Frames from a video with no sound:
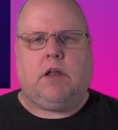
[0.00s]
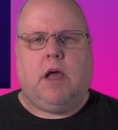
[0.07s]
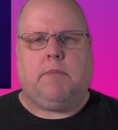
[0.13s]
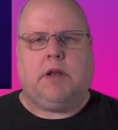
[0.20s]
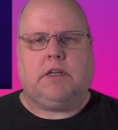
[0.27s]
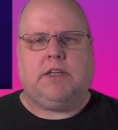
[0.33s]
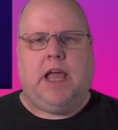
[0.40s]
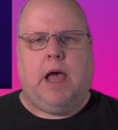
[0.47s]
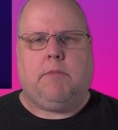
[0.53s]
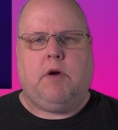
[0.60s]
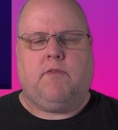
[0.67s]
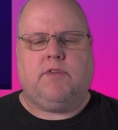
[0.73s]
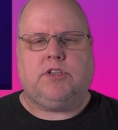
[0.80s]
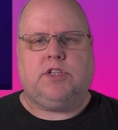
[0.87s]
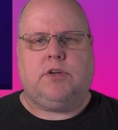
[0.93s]
I'm going to tab
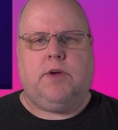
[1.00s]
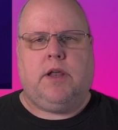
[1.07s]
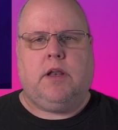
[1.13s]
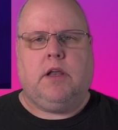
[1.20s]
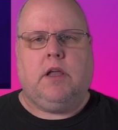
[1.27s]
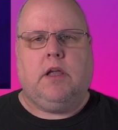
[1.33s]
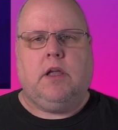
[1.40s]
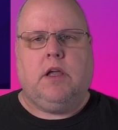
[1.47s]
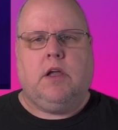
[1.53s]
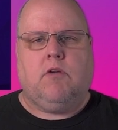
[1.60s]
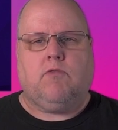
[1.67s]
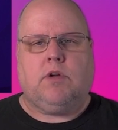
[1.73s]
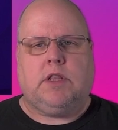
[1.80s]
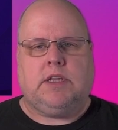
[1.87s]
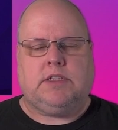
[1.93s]
over to it,
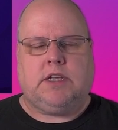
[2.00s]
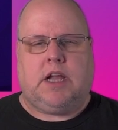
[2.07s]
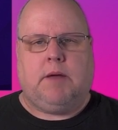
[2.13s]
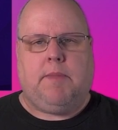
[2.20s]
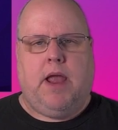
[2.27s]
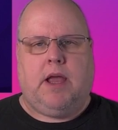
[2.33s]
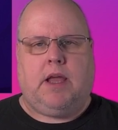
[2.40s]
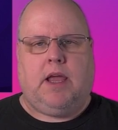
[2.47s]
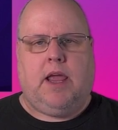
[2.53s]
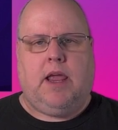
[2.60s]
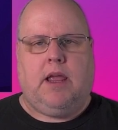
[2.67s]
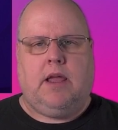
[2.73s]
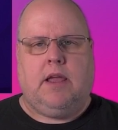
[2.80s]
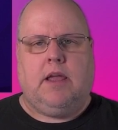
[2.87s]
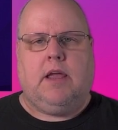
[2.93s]
release the Command
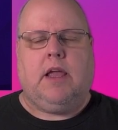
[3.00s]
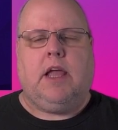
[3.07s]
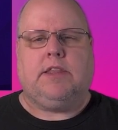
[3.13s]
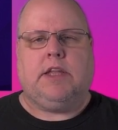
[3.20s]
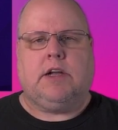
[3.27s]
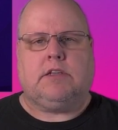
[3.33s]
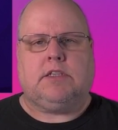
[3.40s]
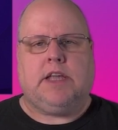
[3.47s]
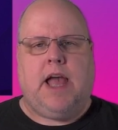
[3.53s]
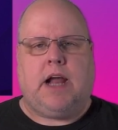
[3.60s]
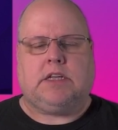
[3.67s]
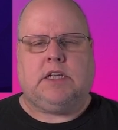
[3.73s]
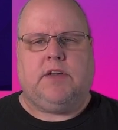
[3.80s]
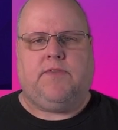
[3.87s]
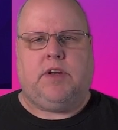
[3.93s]
key, and there's the
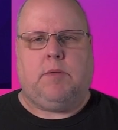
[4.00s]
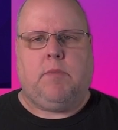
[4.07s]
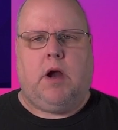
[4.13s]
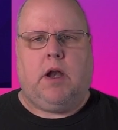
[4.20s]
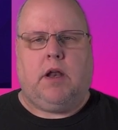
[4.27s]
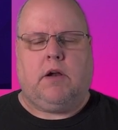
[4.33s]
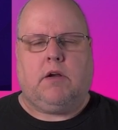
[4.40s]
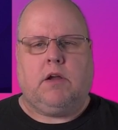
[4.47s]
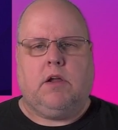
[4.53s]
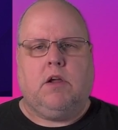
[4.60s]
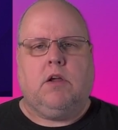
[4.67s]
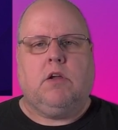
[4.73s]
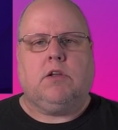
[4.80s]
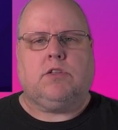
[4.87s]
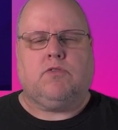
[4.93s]
activity monitor.
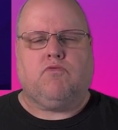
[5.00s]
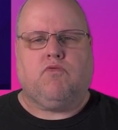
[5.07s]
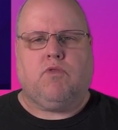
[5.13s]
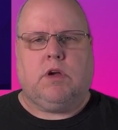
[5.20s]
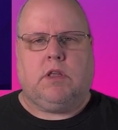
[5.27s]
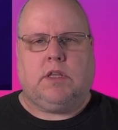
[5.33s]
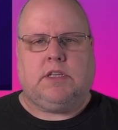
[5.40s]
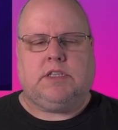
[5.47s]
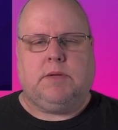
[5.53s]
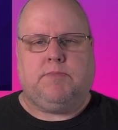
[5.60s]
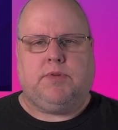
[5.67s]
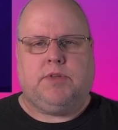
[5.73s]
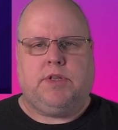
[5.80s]
It's really simple to